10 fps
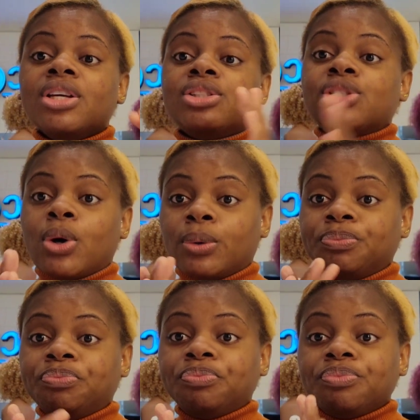So
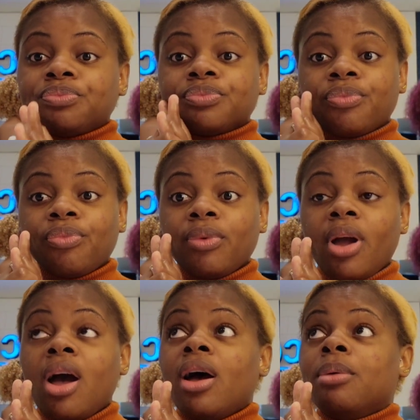
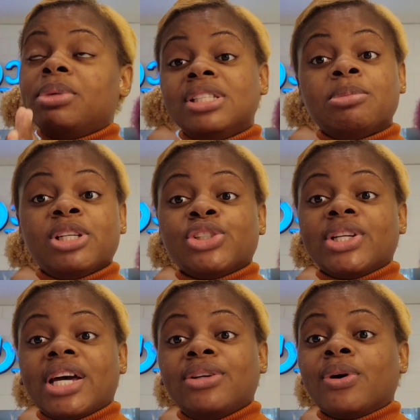please make
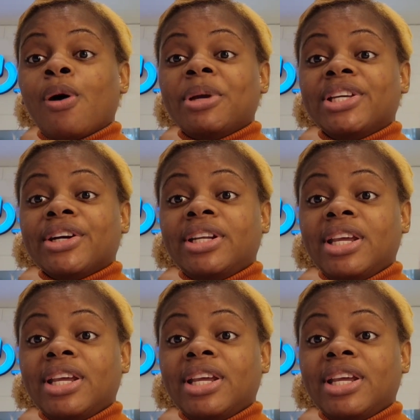sure that you comment your